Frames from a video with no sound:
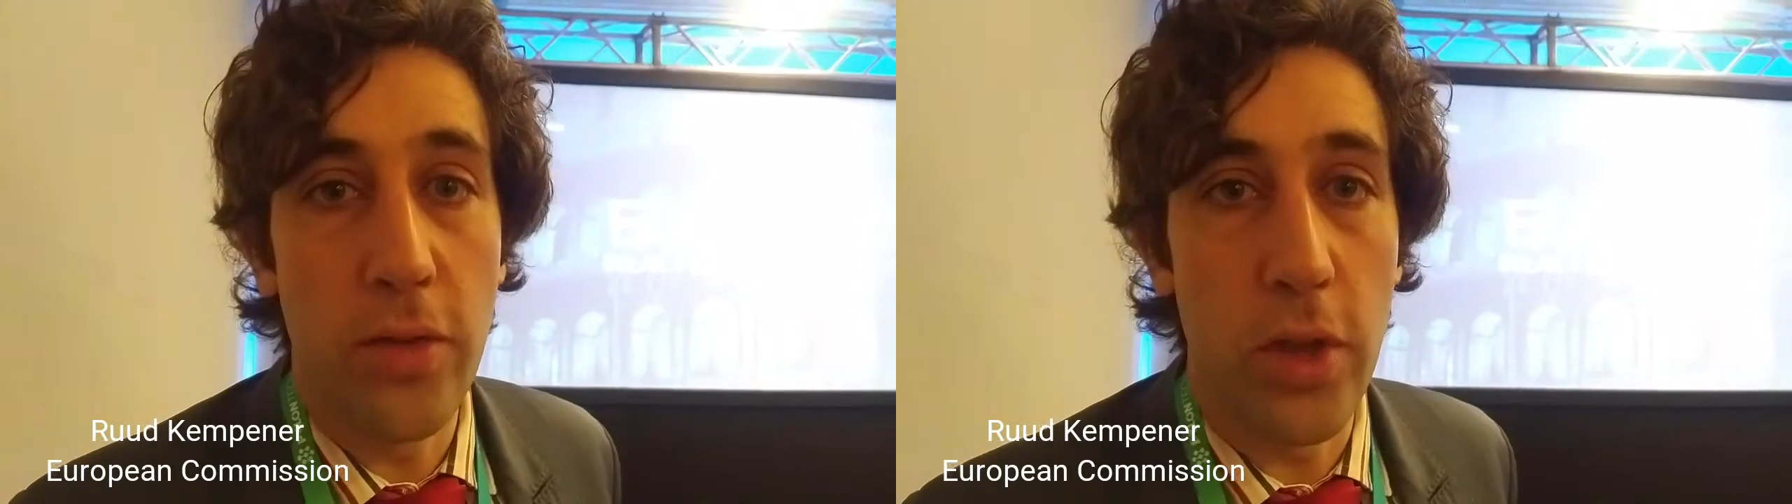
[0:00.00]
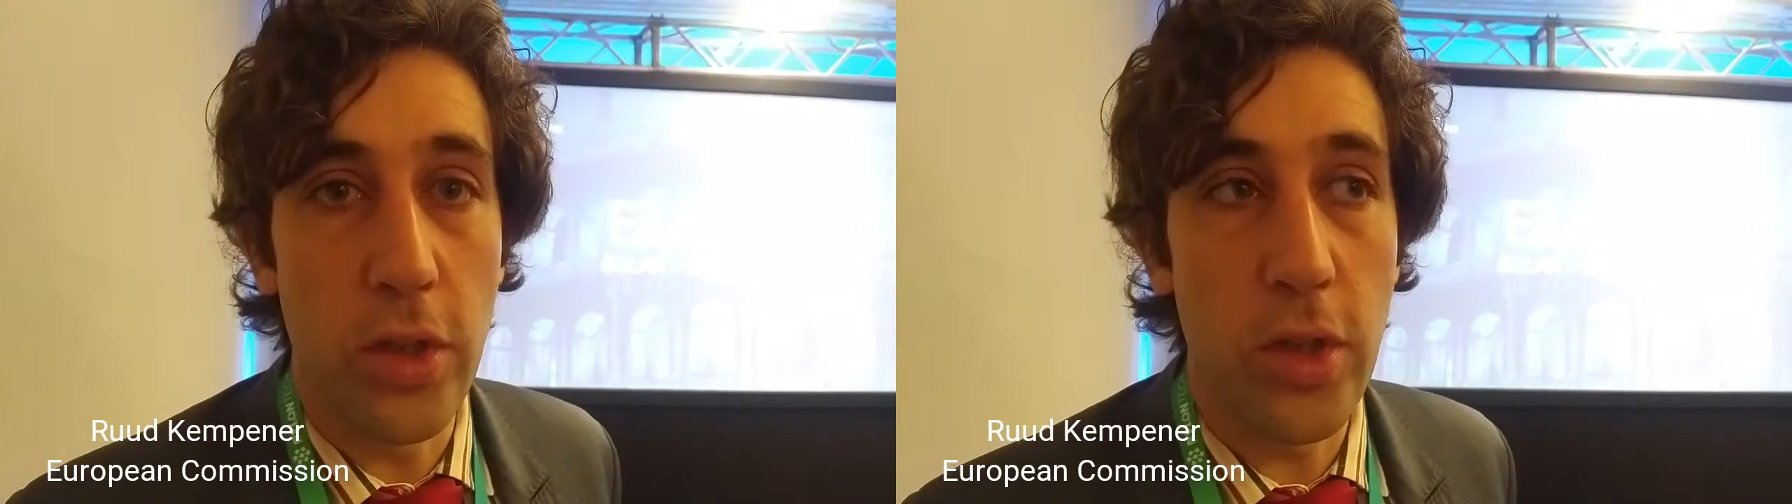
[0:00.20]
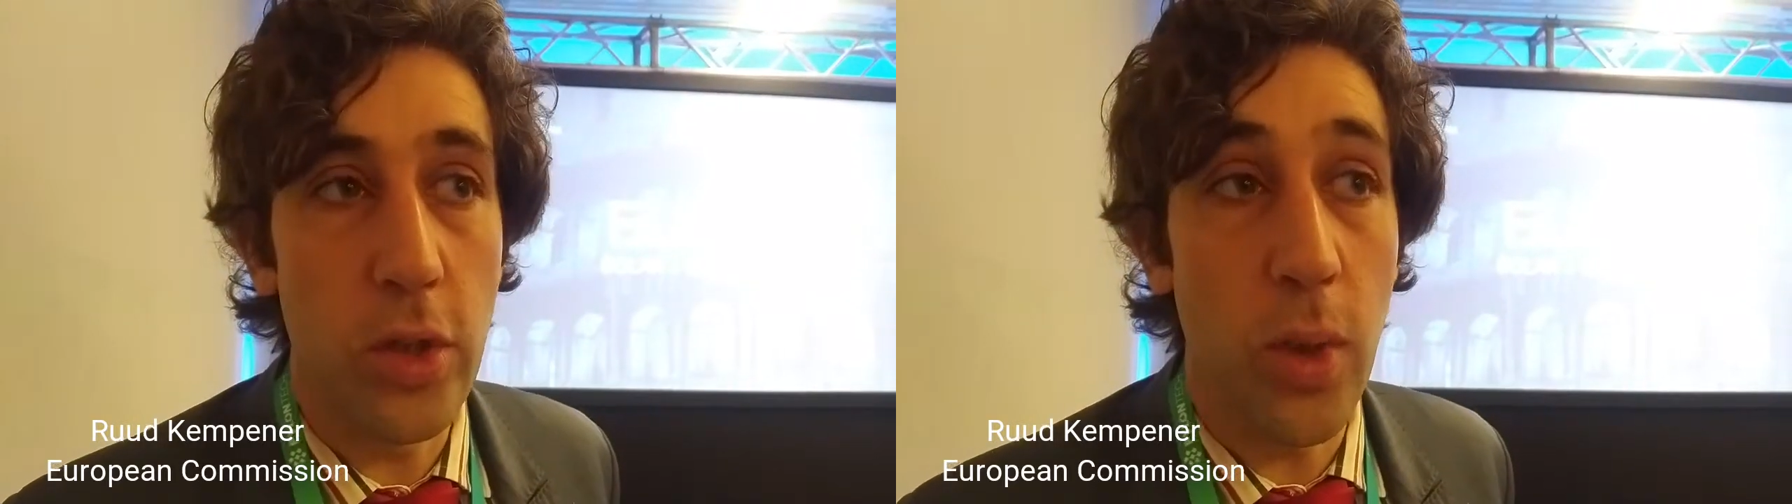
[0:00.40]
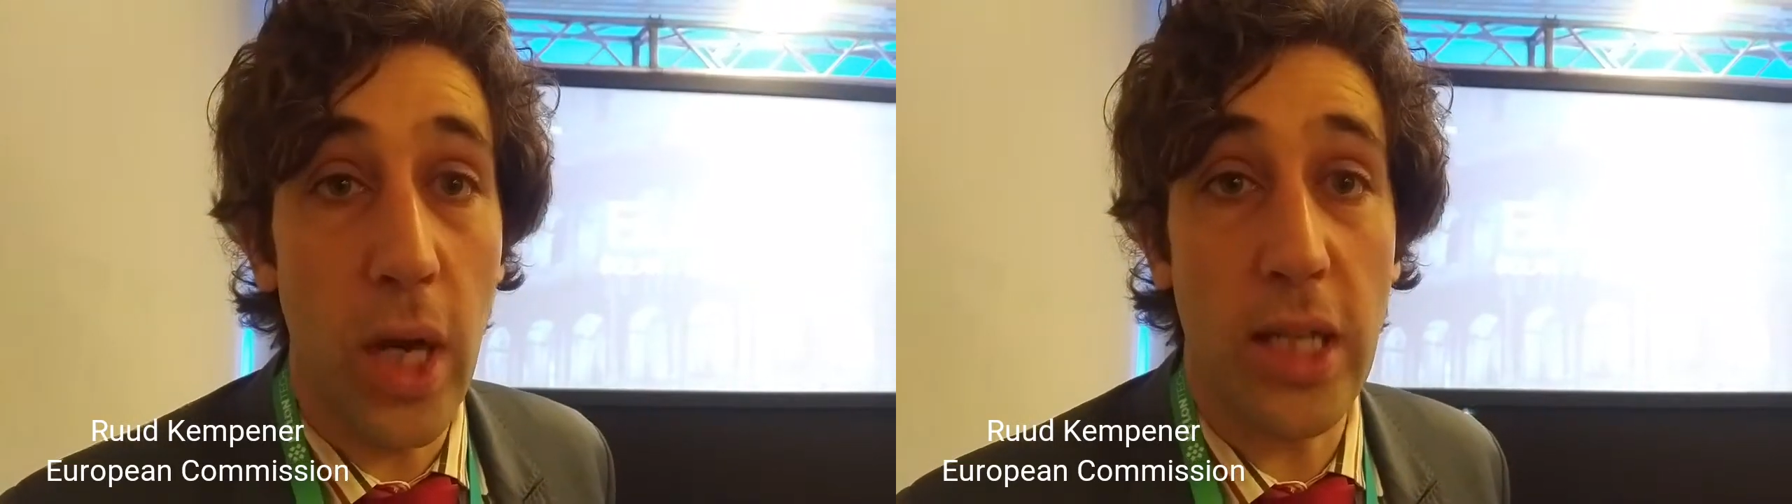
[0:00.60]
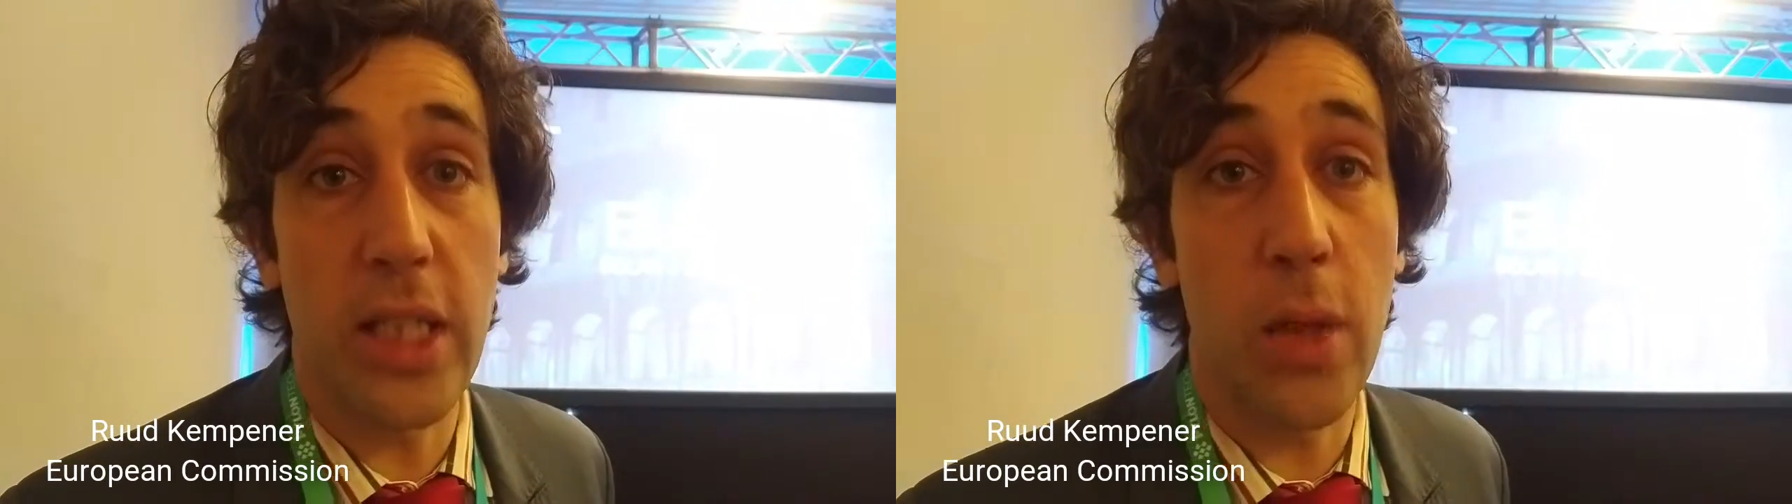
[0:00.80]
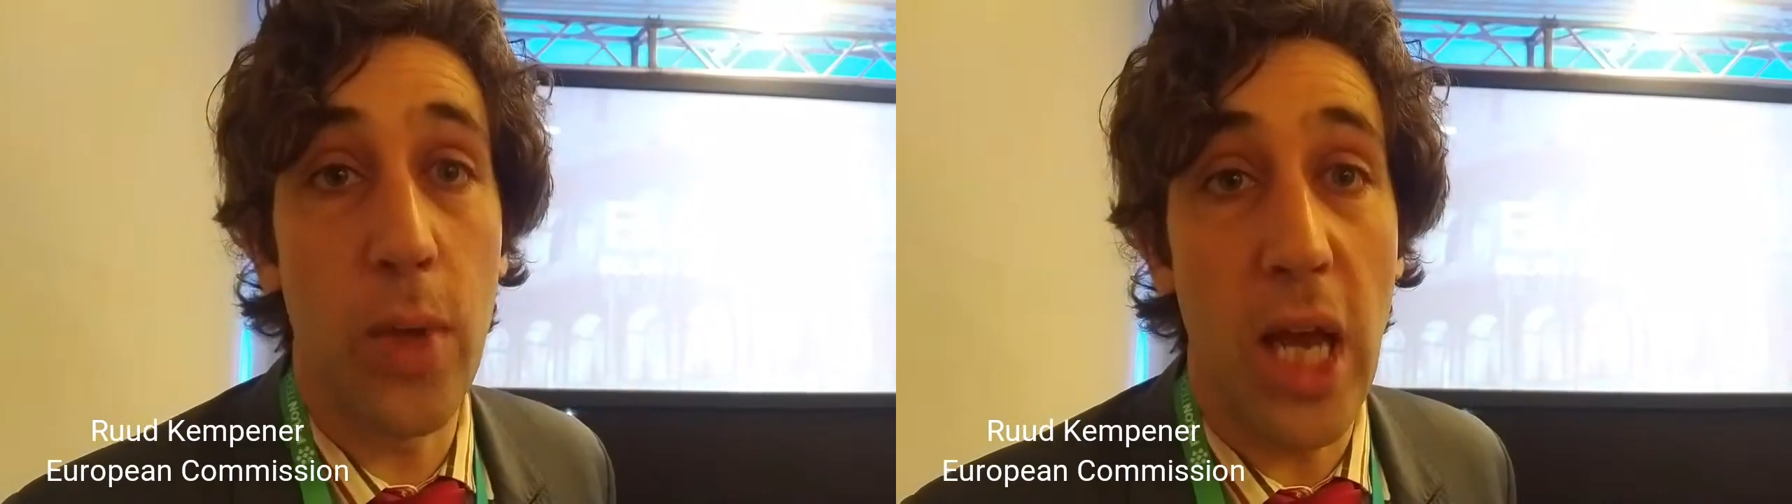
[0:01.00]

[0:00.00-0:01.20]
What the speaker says: of countries where actually